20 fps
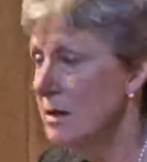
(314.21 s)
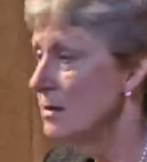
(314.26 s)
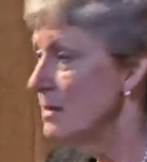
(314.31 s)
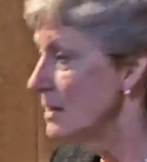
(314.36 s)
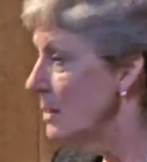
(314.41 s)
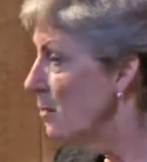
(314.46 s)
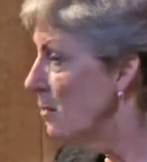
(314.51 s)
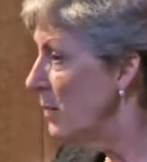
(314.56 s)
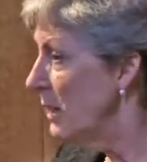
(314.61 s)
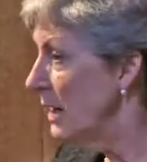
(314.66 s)

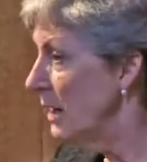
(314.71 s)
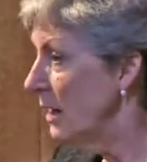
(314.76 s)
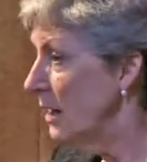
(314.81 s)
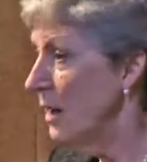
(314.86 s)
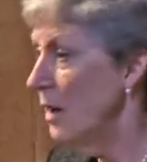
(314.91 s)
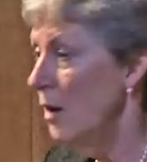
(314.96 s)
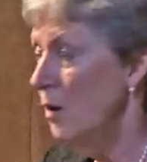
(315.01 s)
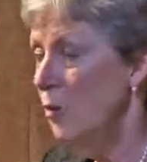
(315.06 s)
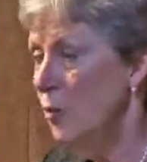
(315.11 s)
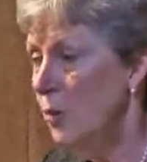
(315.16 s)

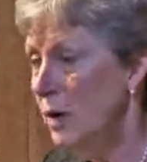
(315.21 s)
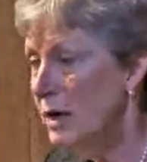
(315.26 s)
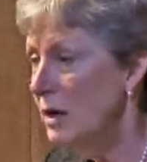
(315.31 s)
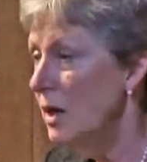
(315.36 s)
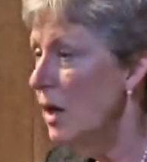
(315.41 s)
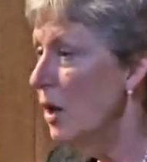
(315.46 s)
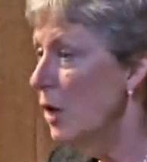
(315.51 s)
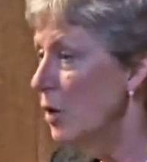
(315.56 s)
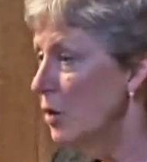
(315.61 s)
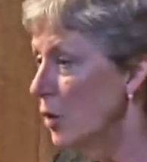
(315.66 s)
simply
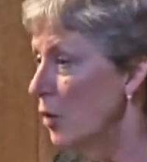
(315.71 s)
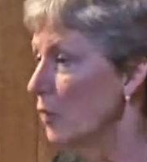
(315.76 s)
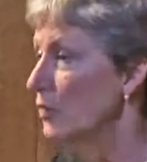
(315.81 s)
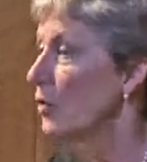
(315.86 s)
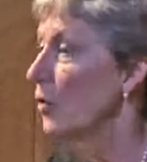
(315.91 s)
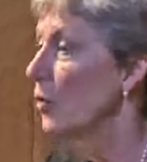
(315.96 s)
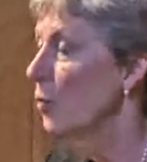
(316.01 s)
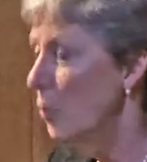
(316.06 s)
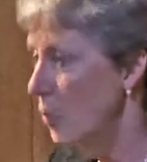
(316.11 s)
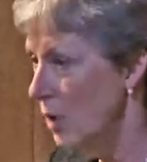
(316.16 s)
will
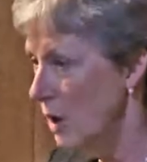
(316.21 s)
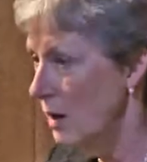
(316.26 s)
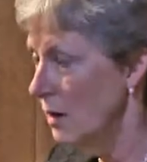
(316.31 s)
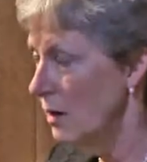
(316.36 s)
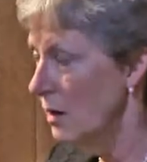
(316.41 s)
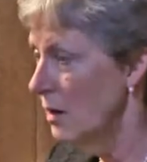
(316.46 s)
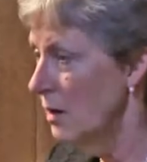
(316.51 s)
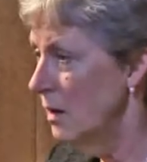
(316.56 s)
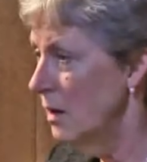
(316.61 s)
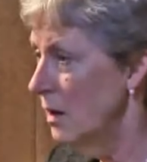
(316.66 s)
not work.
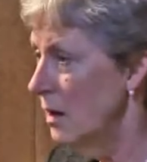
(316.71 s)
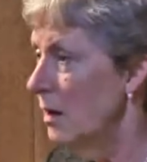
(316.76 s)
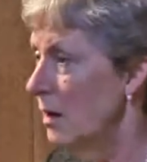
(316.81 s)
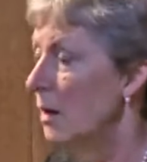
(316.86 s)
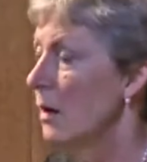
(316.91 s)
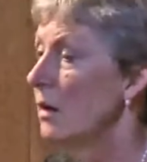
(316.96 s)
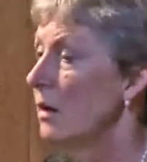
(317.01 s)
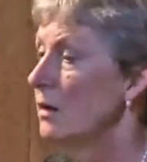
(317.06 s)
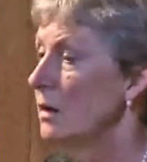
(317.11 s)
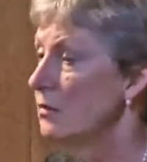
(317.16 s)

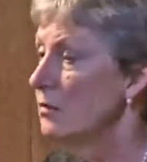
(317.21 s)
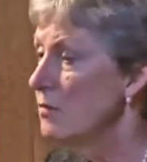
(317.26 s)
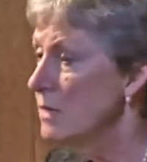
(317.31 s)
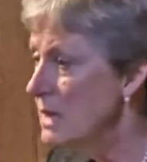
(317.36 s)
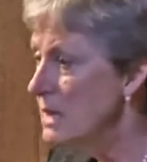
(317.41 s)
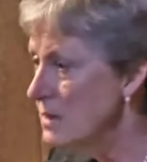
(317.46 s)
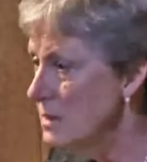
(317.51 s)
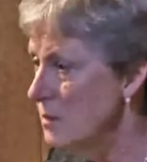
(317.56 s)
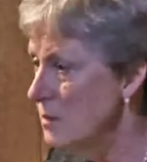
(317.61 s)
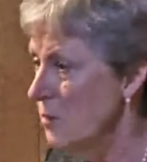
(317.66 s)
And the
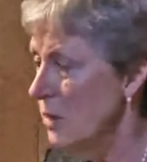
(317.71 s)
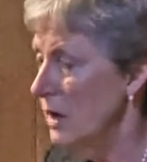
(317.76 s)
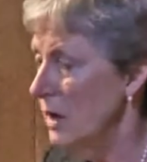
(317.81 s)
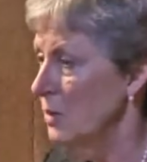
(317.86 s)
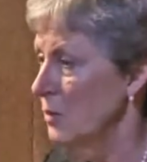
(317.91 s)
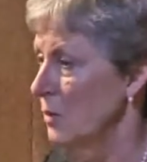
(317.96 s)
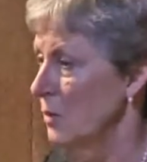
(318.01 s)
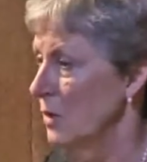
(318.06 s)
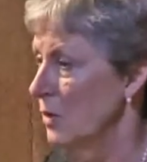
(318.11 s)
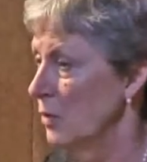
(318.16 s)
reason why
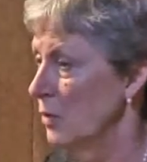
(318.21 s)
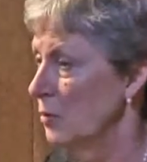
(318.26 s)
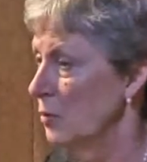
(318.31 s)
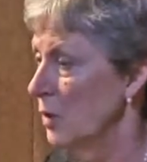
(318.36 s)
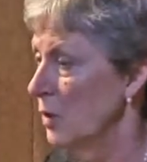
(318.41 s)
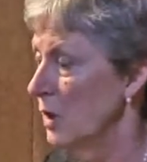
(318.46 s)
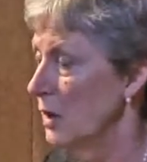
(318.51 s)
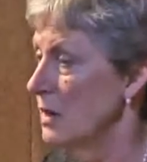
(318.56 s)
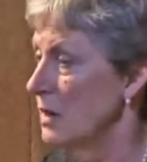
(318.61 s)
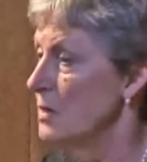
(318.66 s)
it will not
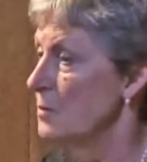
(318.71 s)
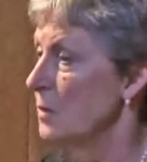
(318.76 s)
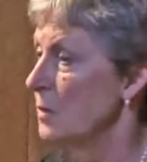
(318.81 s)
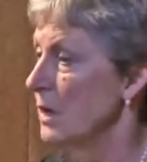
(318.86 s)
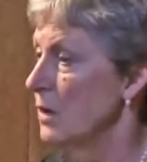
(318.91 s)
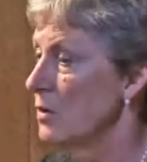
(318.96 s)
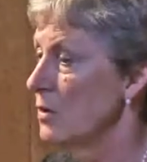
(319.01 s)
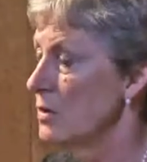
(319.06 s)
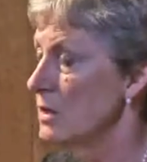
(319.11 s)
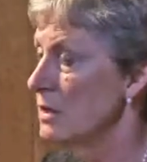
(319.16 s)
work is
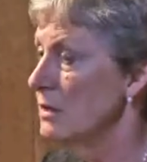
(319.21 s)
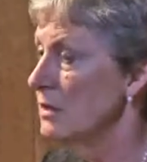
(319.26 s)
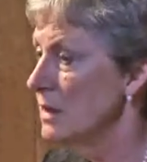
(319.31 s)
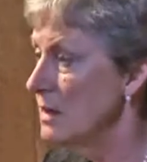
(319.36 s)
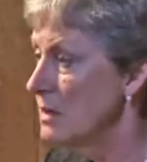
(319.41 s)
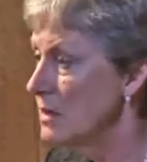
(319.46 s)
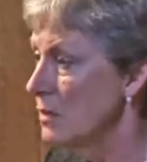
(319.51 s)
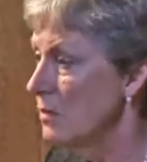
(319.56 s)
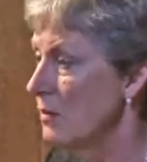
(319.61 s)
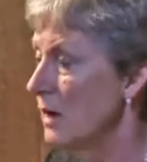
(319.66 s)
because it
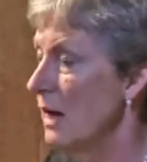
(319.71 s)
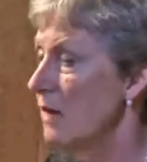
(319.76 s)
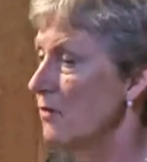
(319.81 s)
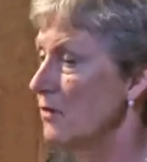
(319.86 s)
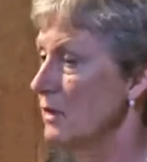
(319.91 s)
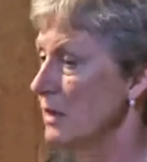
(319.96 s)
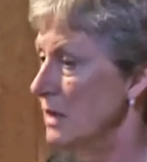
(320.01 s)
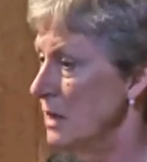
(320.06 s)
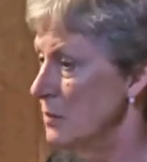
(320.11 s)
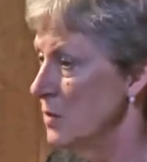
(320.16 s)
does not have
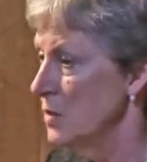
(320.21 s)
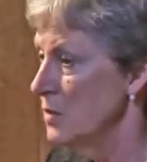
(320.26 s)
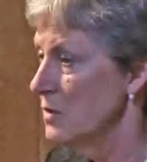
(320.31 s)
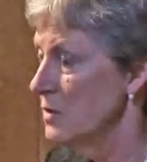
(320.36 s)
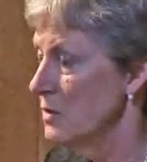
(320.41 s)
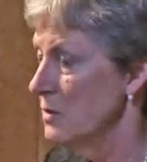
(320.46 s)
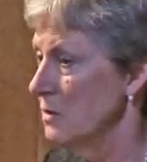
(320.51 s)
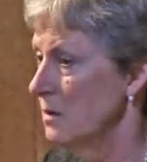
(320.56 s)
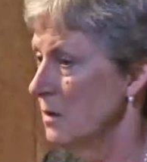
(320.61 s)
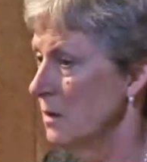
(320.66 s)
a
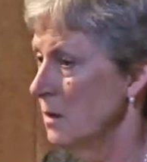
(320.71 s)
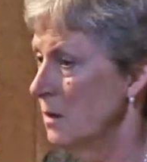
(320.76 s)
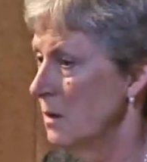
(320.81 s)
demos.